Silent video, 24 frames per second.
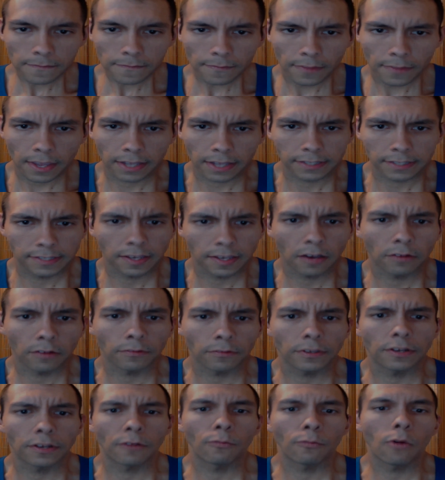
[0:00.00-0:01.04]
And so
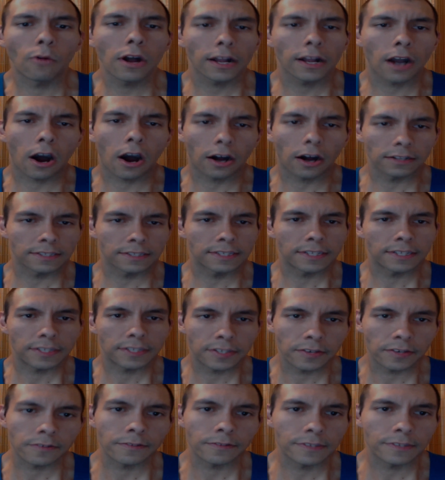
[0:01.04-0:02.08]
what
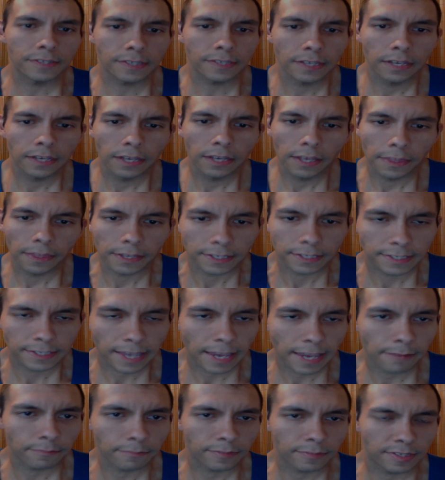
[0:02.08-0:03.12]
constitutes the
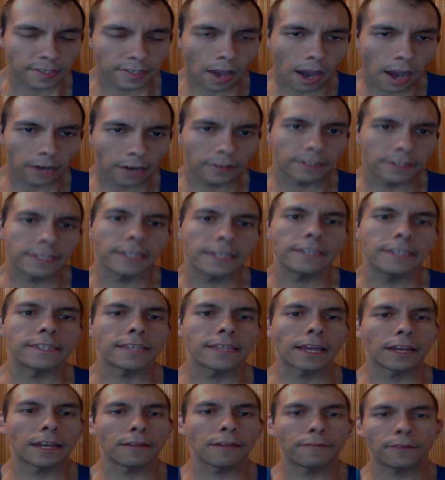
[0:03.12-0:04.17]
same Socrates
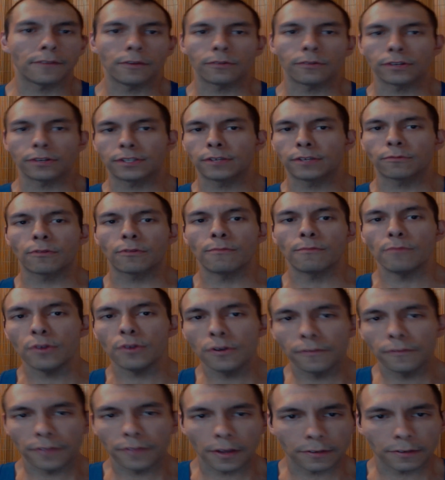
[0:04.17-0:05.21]
then if you were to
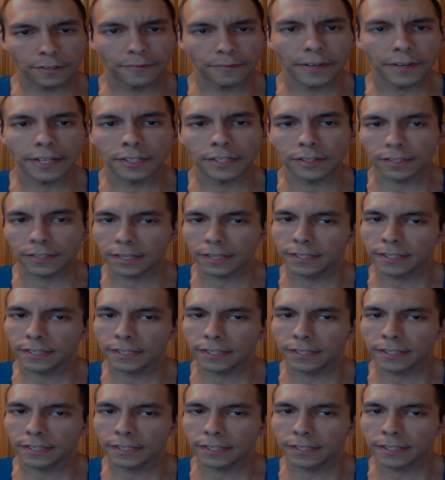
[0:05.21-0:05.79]
remove those features?